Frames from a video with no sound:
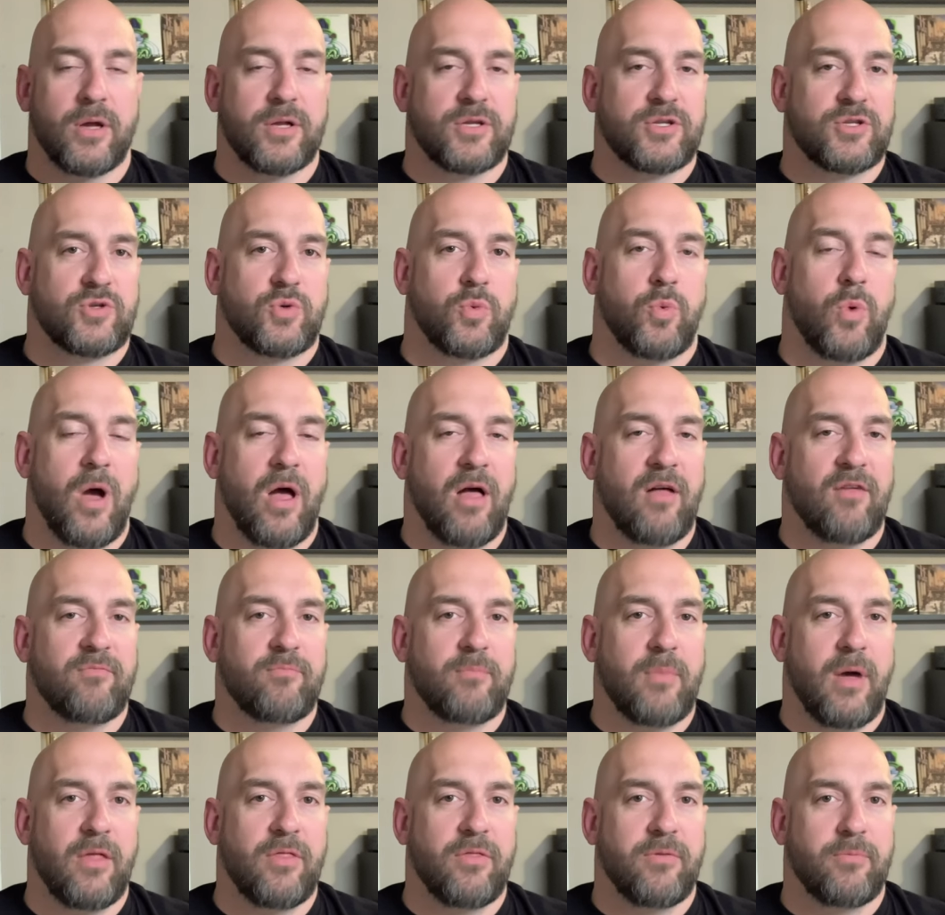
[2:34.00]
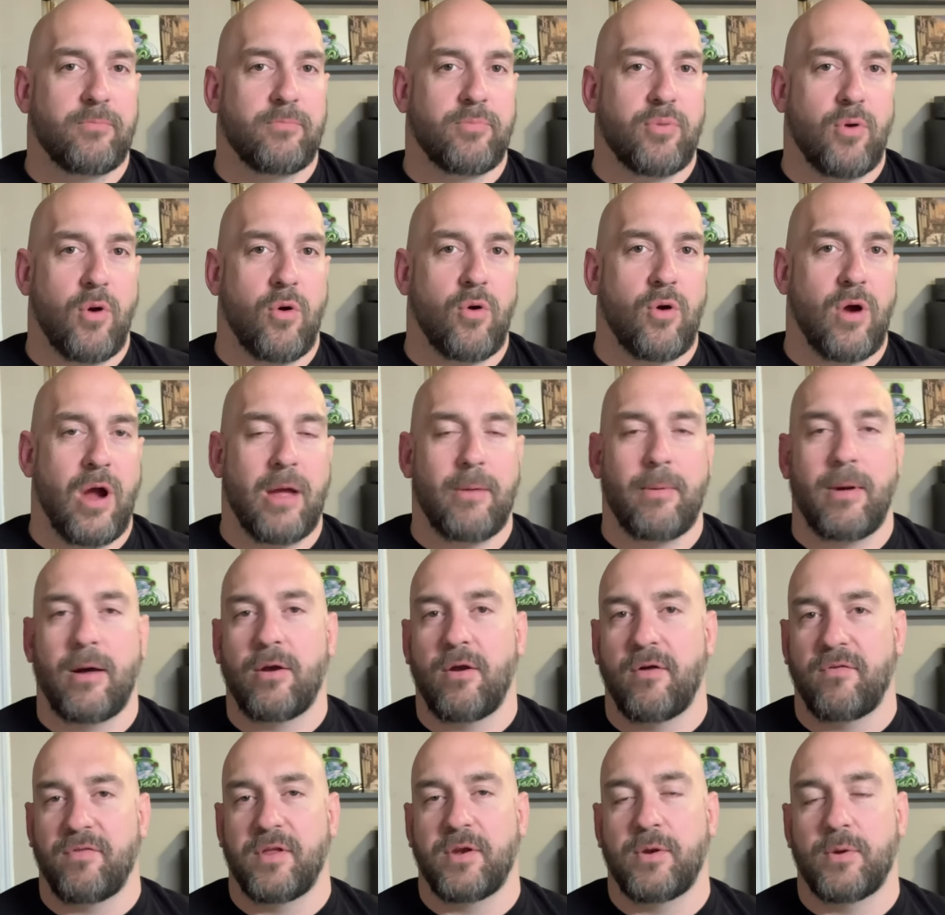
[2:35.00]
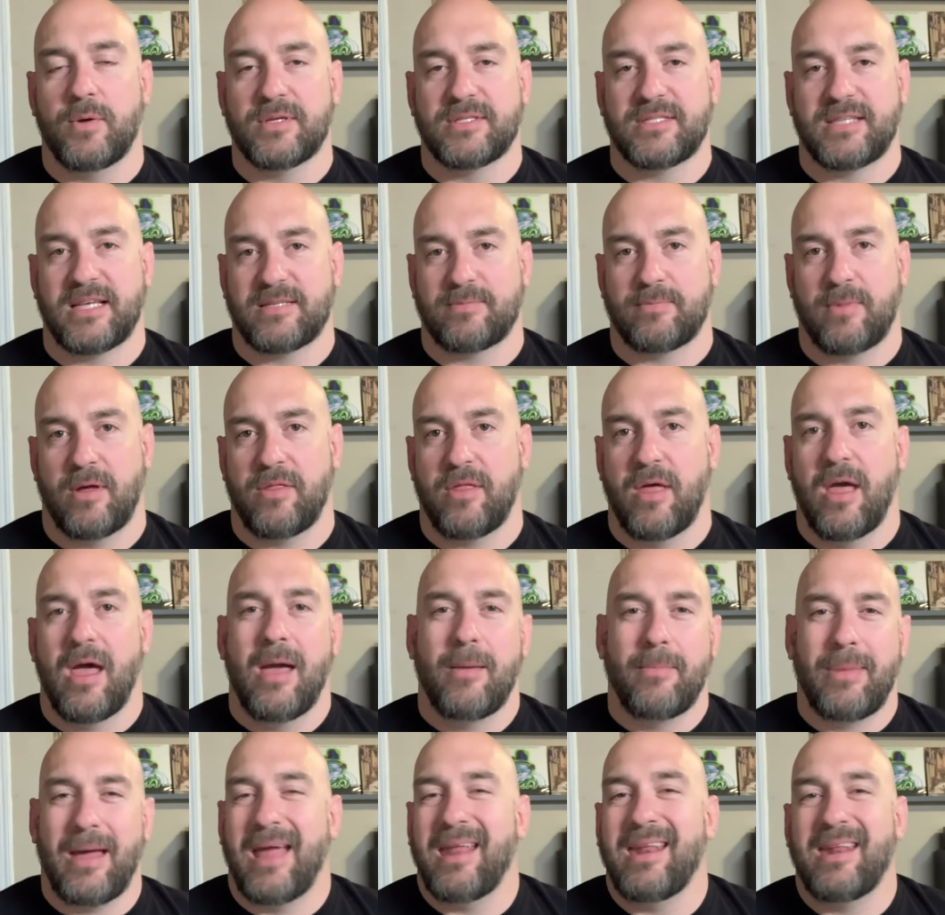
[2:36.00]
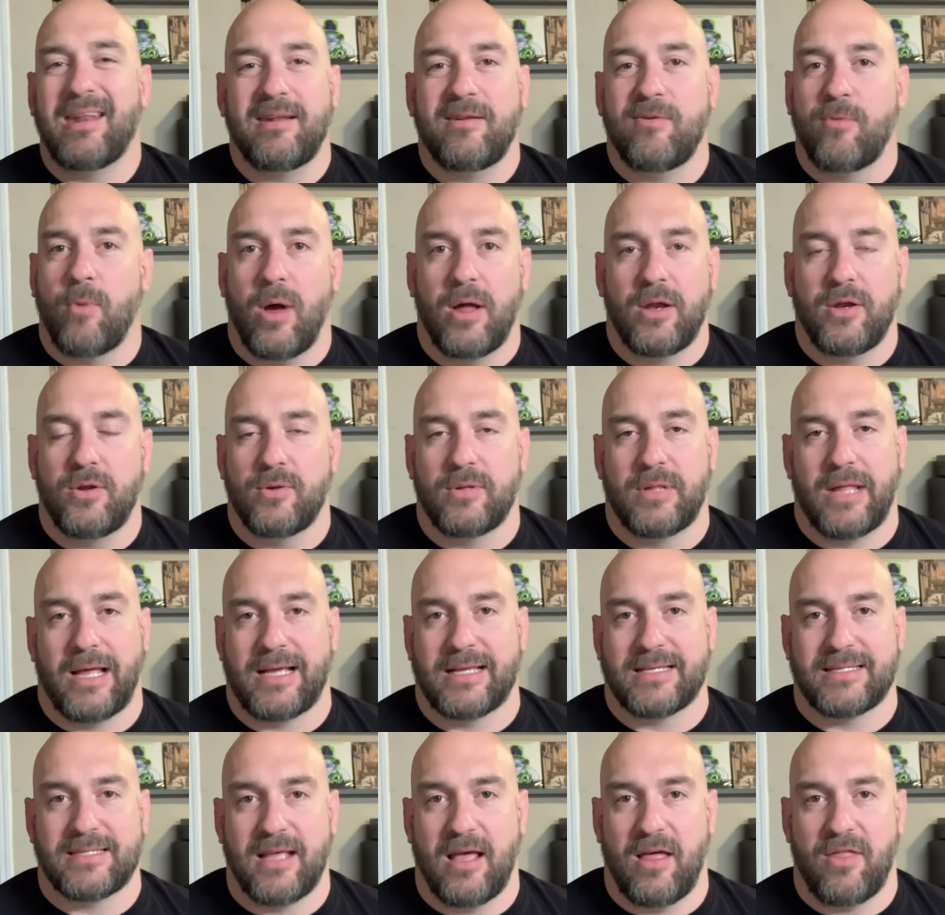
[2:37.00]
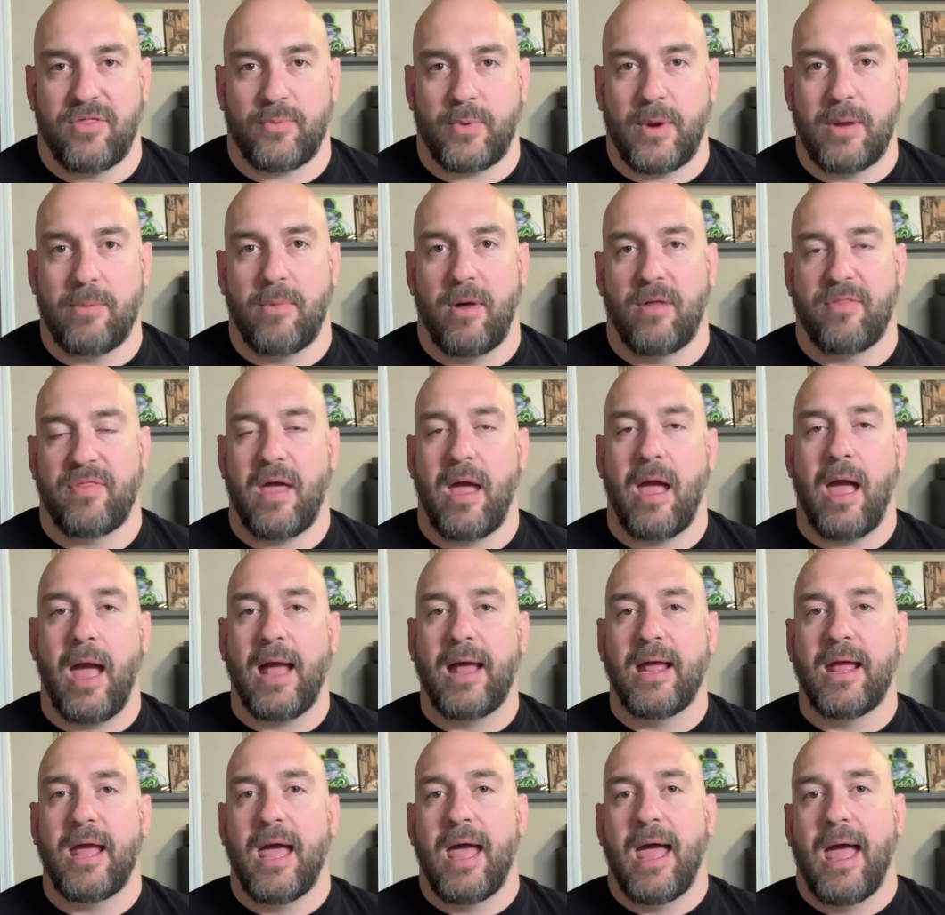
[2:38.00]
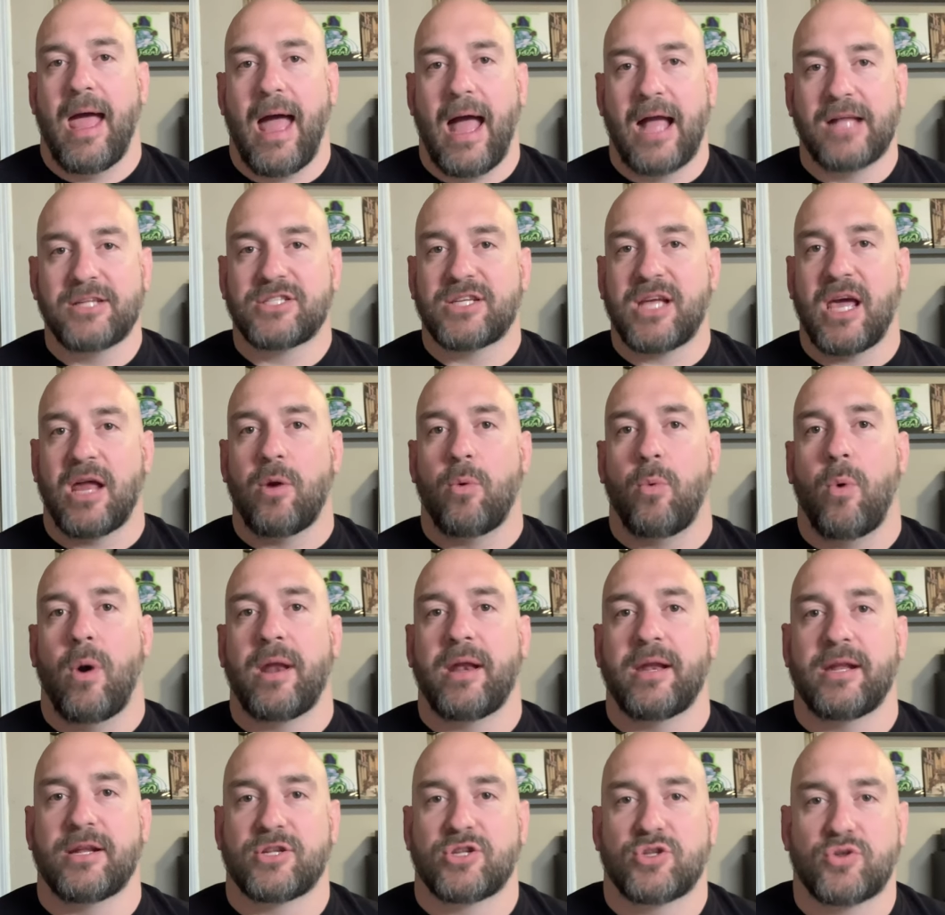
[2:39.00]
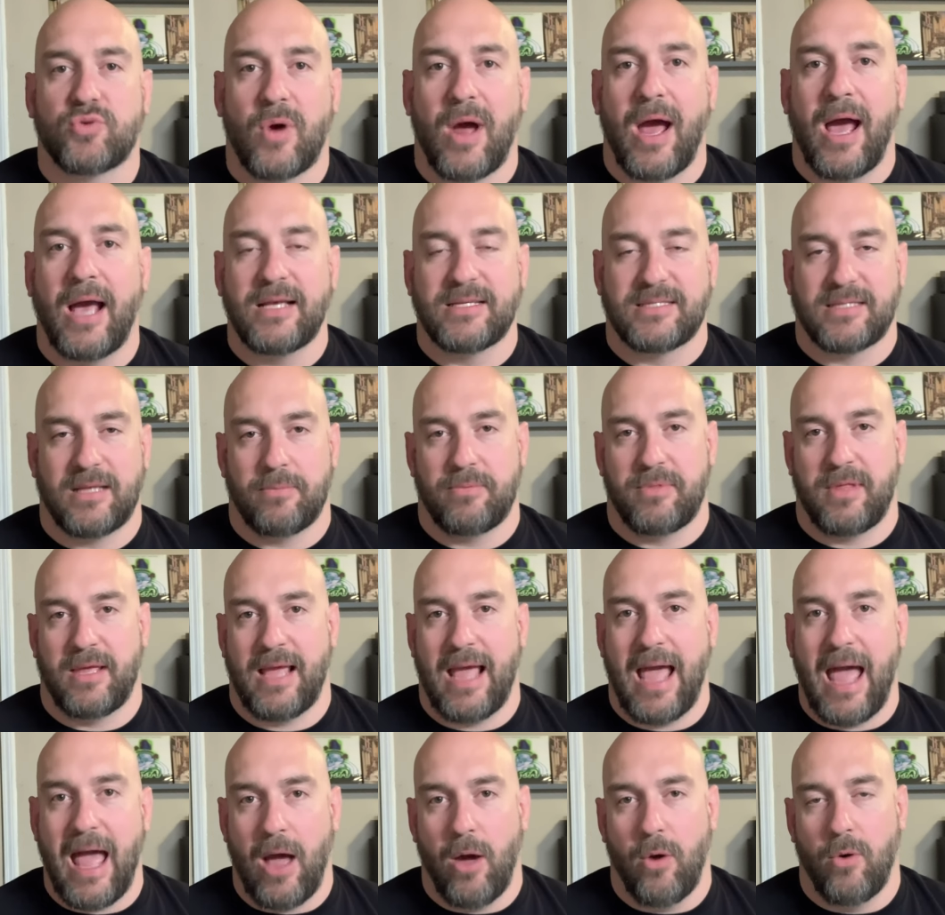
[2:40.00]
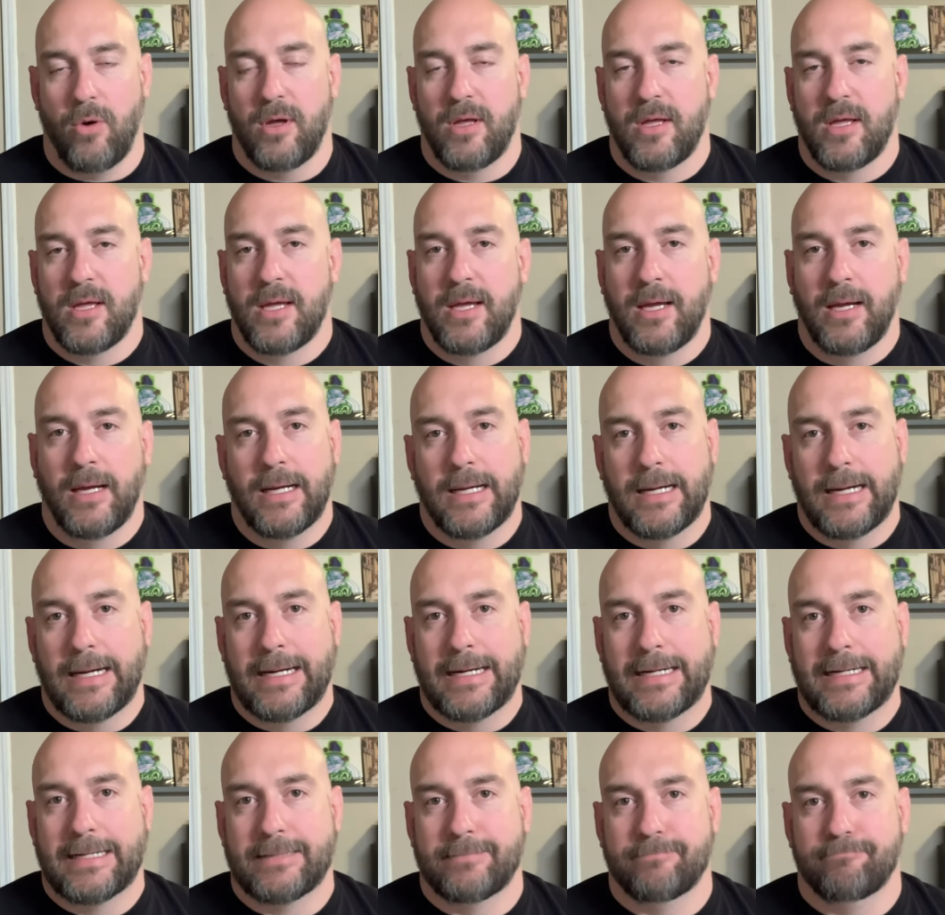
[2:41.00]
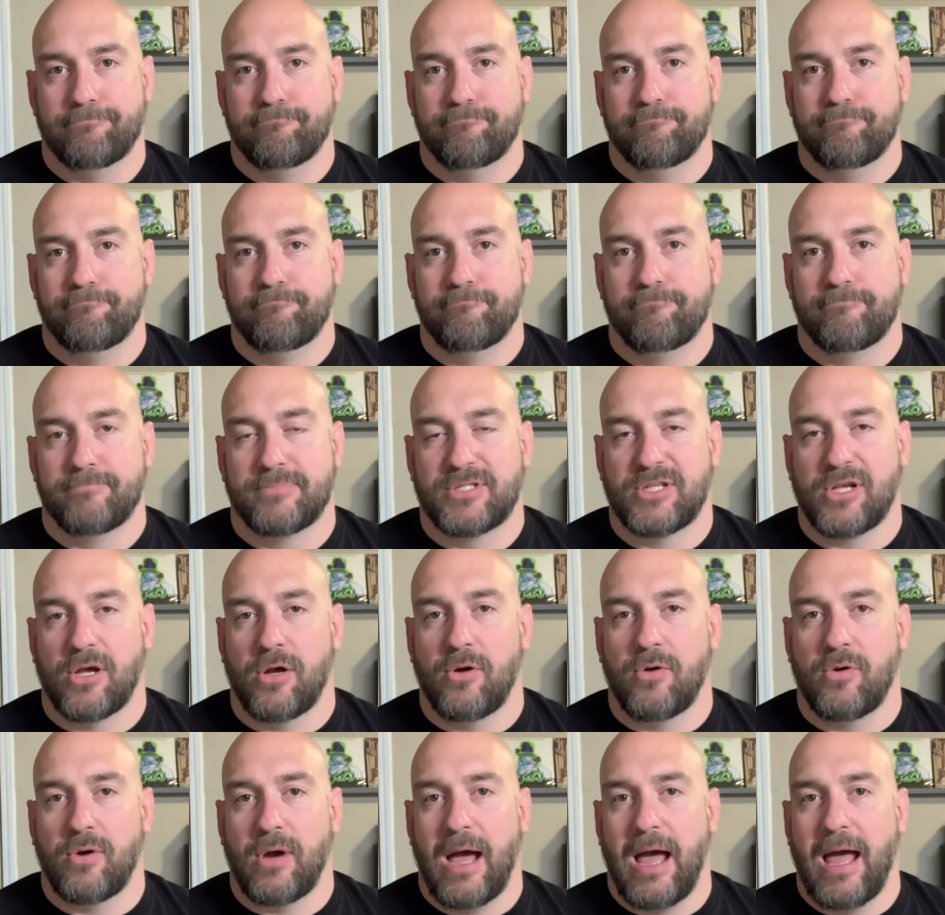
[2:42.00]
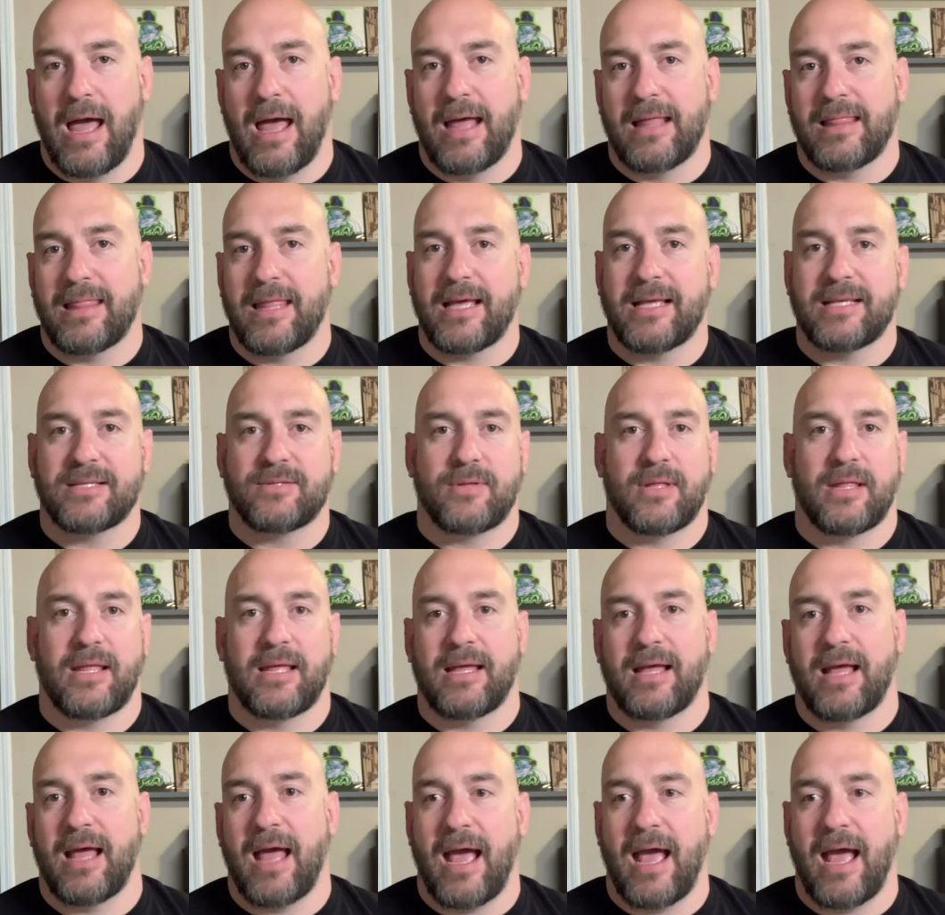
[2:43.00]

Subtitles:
or a 12-month program. I don't know if they do a 6-month, but I didn't even want to do like a 3-month. I just kind of wanted to try something out. I kind